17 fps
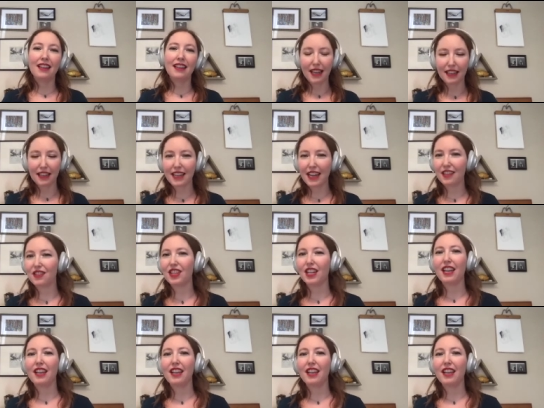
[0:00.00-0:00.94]
paying
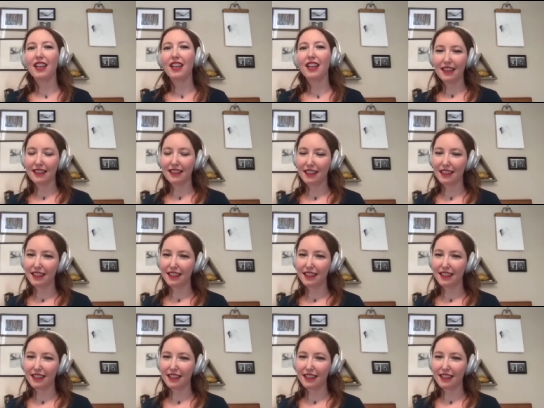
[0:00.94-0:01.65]
attention and